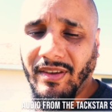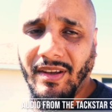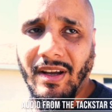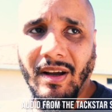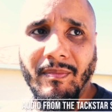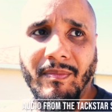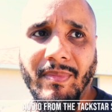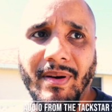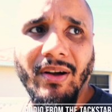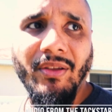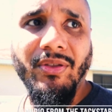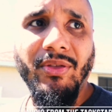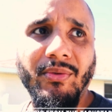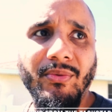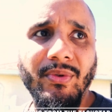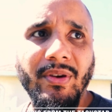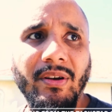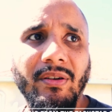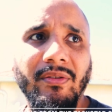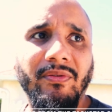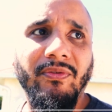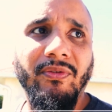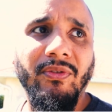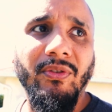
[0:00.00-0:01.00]
about
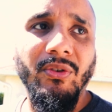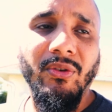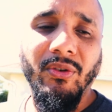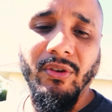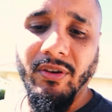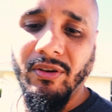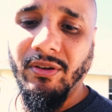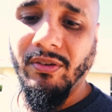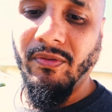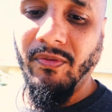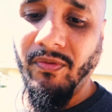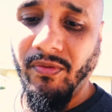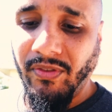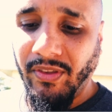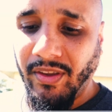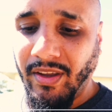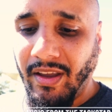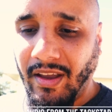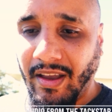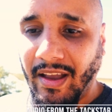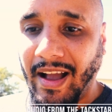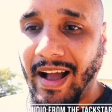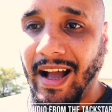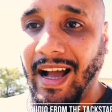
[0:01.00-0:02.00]
3 to 4
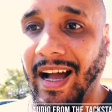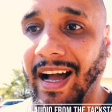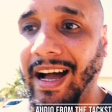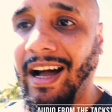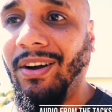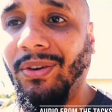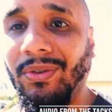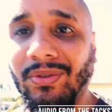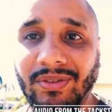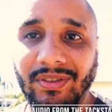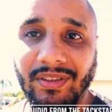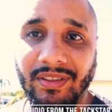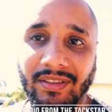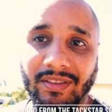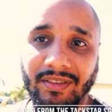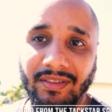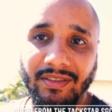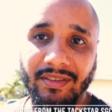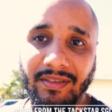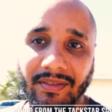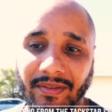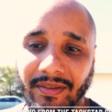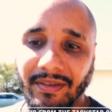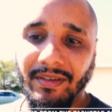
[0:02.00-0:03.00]

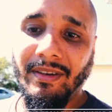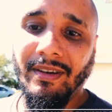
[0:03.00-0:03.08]
houses.